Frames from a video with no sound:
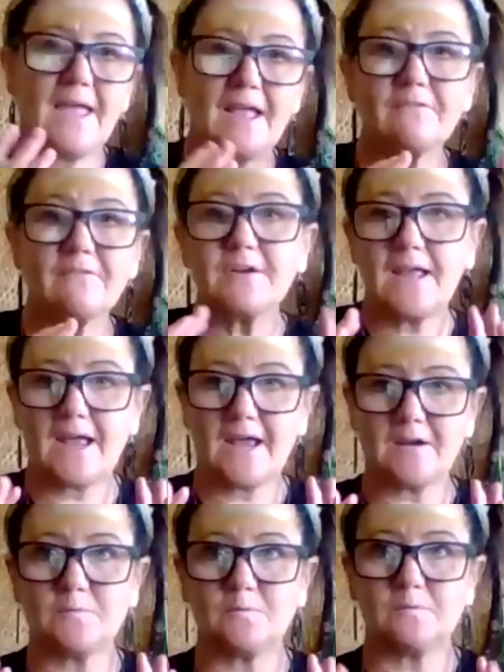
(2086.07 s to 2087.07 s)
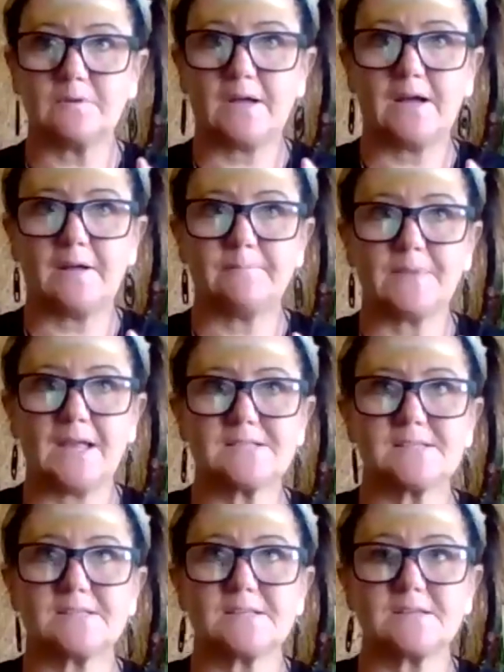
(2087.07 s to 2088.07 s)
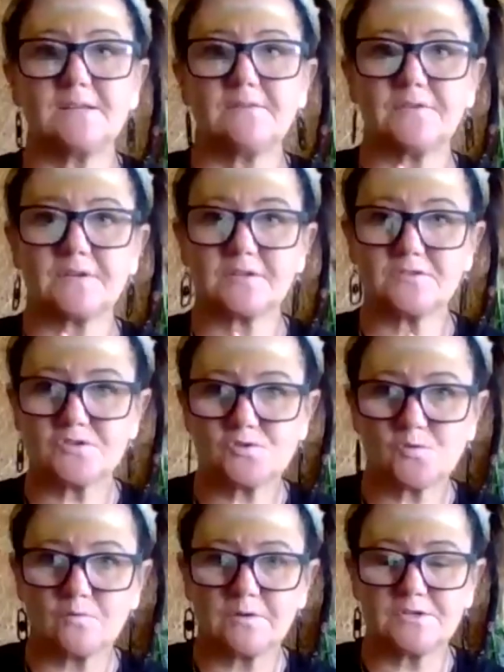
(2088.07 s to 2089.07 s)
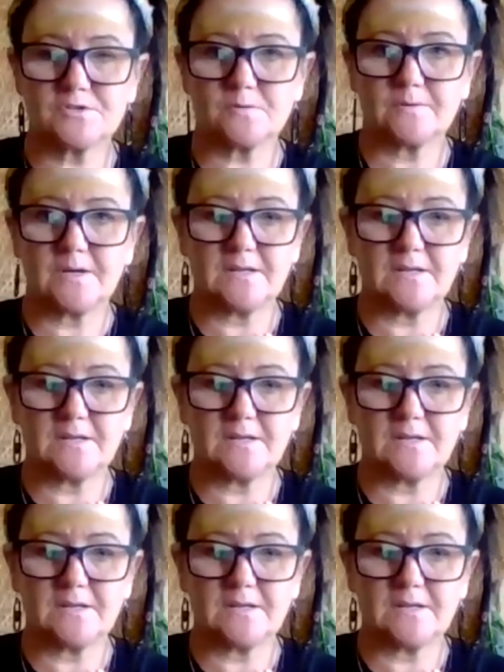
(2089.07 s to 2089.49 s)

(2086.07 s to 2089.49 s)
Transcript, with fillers: every animal um, has a significant story to it.